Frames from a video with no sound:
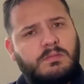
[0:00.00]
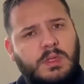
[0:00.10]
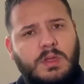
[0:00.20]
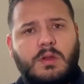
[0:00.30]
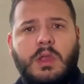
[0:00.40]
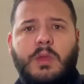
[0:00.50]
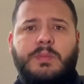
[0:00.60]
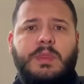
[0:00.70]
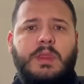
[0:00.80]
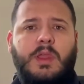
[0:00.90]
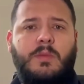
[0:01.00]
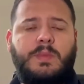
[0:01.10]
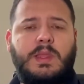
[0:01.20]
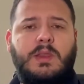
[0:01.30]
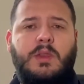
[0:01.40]
you know, helped
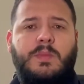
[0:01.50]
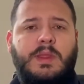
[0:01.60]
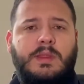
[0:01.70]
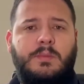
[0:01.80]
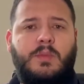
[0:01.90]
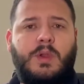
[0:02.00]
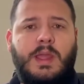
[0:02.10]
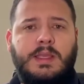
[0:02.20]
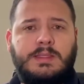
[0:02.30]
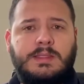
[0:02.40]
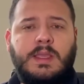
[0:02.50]
a little bit the price